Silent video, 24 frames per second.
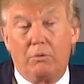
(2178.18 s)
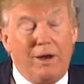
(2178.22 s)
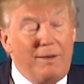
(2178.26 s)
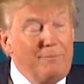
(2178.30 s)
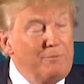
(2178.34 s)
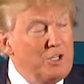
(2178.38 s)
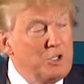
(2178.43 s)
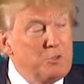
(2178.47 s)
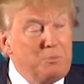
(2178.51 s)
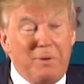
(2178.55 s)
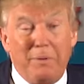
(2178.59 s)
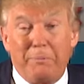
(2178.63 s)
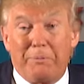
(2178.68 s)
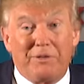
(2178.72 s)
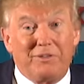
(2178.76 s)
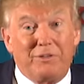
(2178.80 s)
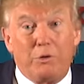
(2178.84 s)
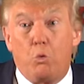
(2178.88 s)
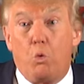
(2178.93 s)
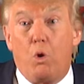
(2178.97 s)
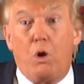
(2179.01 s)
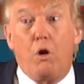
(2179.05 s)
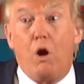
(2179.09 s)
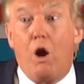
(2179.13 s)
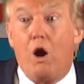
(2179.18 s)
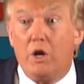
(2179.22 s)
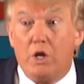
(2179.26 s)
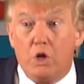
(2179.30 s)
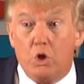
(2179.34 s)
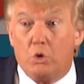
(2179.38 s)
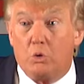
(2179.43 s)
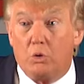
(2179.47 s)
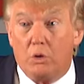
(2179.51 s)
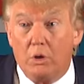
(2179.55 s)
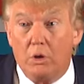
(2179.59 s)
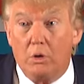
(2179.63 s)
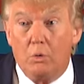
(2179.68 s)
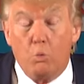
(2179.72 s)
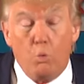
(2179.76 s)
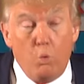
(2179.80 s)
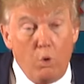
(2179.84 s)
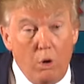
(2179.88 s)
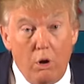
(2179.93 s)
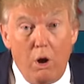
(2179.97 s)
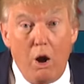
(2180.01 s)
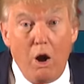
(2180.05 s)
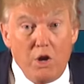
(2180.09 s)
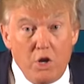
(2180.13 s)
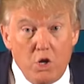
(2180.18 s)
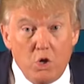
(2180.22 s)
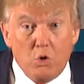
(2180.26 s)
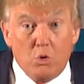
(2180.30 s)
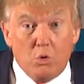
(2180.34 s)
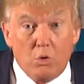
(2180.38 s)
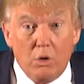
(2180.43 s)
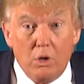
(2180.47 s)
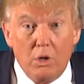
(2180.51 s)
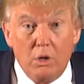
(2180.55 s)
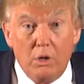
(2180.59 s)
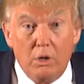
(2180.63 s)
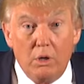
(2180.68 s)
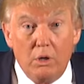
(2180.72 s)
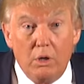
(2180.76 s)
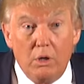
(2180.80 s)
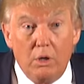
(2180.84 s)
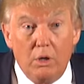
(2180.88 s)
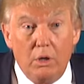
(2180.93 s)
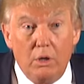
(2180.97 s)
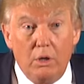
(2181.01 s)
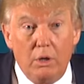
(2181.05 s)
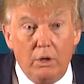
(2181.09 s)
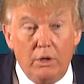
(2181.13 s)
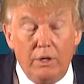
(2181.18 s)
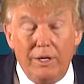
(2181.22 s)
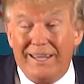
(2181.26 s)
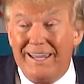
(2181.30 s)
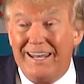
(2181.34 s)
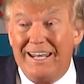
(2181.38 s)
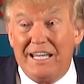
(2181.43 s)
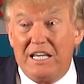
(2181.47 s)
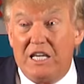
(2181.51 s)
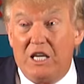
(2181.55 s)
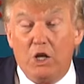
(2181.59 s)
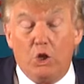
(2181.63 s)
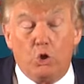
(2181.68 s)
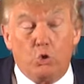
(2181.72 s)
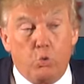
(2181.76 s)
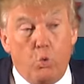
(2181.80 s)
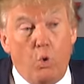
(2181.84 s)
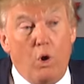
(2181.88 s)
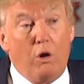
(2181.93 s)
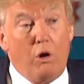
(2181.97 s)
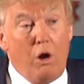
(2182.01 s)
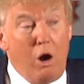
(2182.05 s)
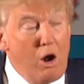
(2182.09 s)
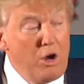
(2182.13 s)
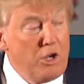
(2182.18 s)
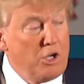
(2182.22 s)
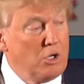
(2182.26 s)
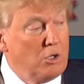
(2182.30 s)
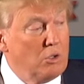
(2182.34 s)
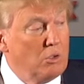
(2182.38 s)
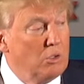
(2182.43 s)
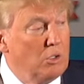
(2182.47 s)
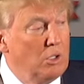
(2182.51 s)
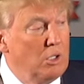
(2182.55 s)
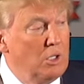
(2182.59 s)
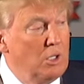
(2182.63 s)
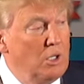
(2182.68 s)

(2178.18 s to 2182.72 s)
around these people. I say, Where are you? Where are you? You're getting killed. Where are you?